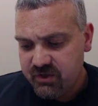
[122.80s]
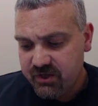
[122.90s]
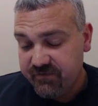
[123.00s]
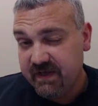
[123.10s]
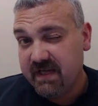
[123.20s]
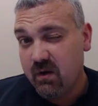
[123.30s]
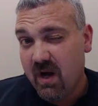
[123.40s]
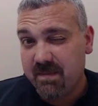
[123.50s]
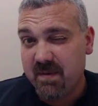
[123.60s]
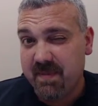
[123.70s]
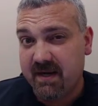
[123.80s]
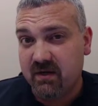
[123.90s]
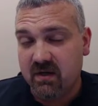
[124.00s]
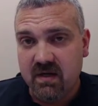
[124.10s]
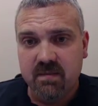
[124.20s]
So you're feeling quite a bit
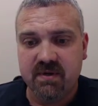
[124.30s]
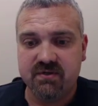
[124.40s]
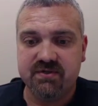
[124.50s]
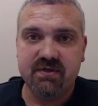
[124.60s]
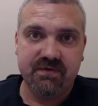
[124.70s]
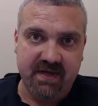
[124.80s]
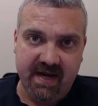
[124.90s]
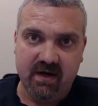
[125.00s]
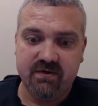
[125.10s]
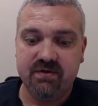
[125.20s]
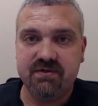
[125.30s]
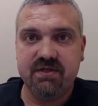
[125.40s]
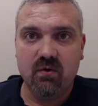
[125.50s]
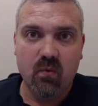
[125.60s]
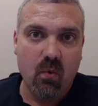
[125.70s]
better, but you're still tired, you're
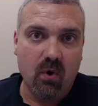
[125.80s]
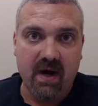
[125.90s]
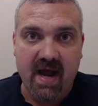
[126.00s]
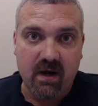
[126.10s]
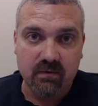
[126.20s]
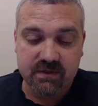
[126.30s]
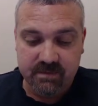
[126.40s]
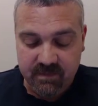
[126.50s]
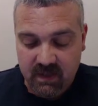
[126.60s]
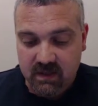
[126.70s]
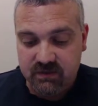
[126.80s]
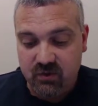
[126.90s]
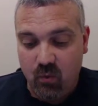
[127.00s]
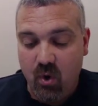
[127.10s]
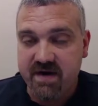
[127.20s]
still wore out.
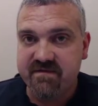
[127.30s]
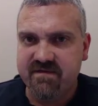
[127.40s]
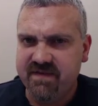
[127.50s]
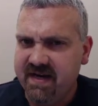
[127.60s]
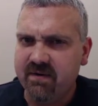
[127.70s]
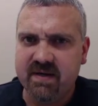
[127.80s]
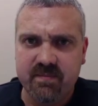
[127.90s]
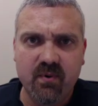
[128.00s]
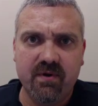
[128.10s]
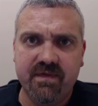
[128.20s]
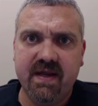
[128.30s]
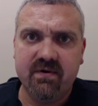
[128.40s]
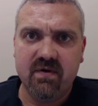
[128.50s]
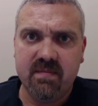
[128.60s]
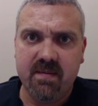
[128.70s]
So, one very important
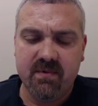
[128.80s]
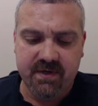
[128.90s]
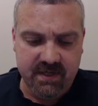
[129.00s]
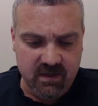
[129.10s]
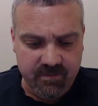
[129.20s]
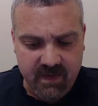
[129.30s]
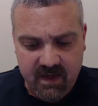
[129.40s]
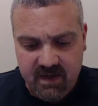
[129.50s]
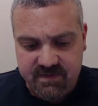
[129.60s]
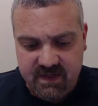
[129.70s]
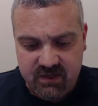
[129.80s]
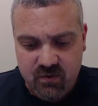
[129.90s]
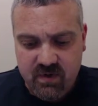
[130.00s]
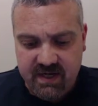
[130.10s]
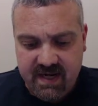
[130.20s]
thing to remember here is that
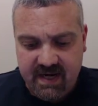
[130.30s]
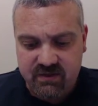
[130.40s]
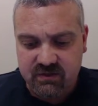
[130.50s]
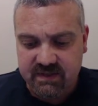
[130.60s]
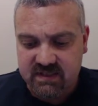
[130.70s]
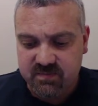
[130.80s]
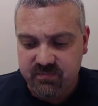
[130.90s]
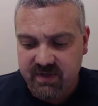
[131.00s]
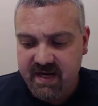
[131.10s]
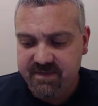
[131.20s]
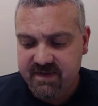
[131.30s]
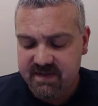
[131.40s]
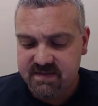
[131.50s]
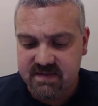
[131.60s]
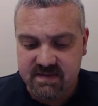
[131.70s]
you can actually spread
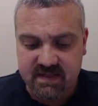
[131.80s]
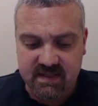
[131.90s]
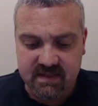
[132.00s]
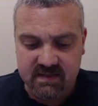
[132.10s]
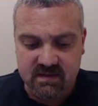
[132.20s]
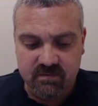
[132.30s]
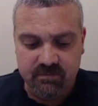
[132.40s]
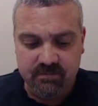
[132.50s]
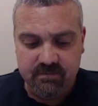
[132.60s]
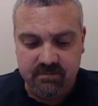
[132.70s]
this disease